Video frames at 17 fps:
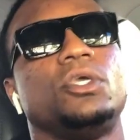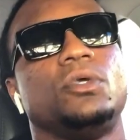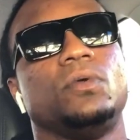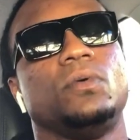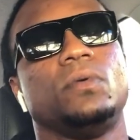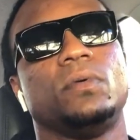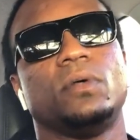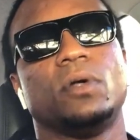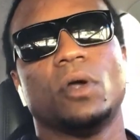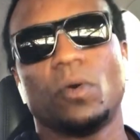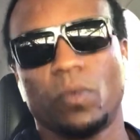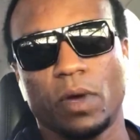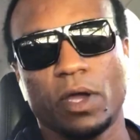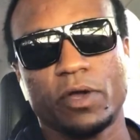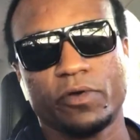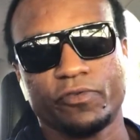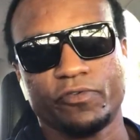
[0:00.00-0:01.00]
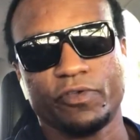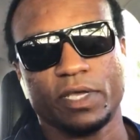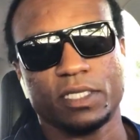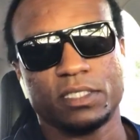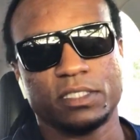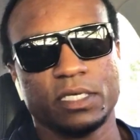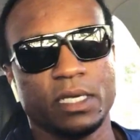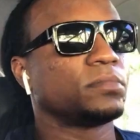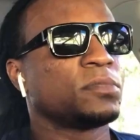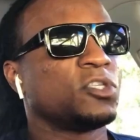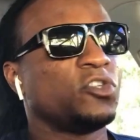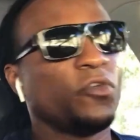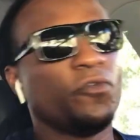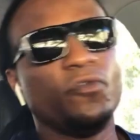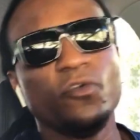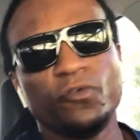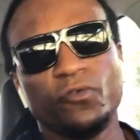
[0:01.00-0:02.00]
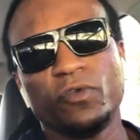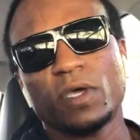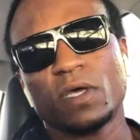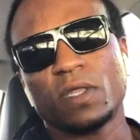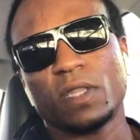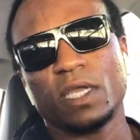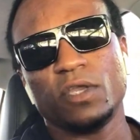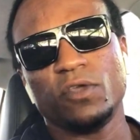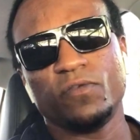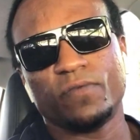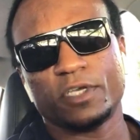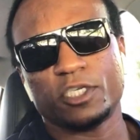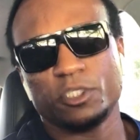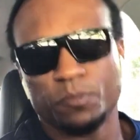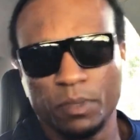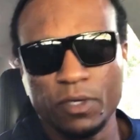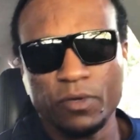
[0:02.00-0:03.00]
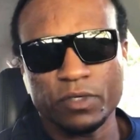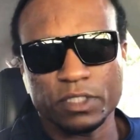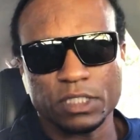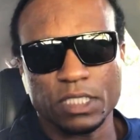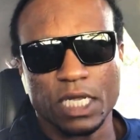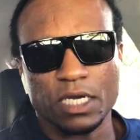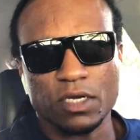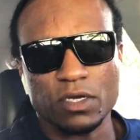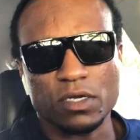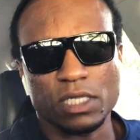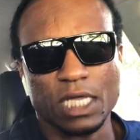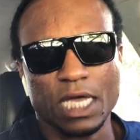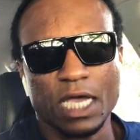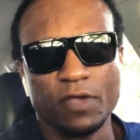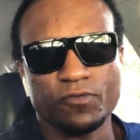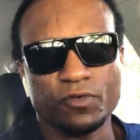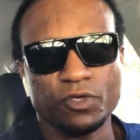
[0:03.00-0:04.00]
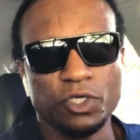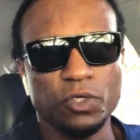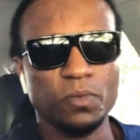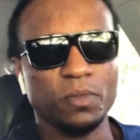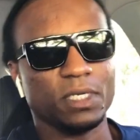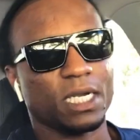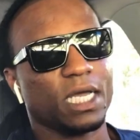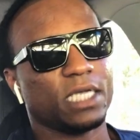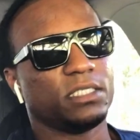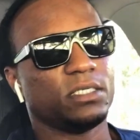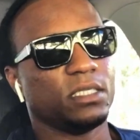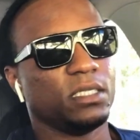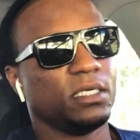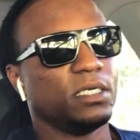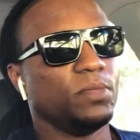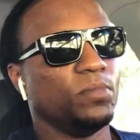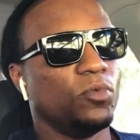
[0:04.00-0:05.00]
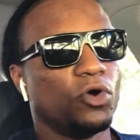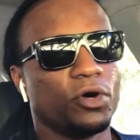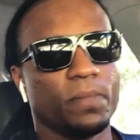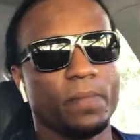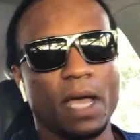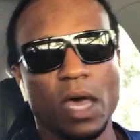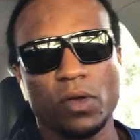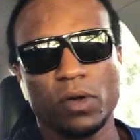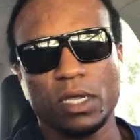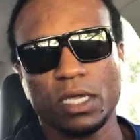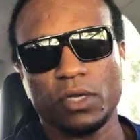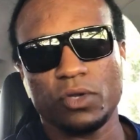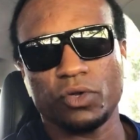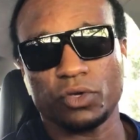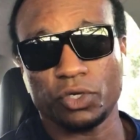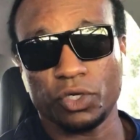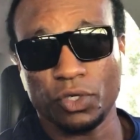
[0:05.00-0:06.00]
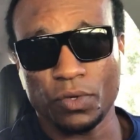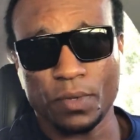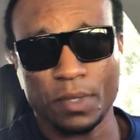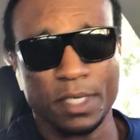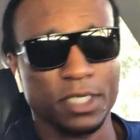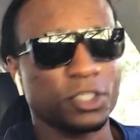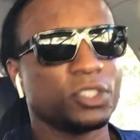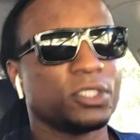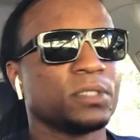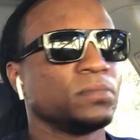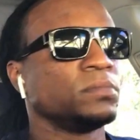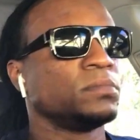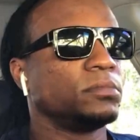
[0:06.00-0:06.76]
you aware of it. So if you feel that you've experienced that in your life, or you would like to learn more about it, you're curious,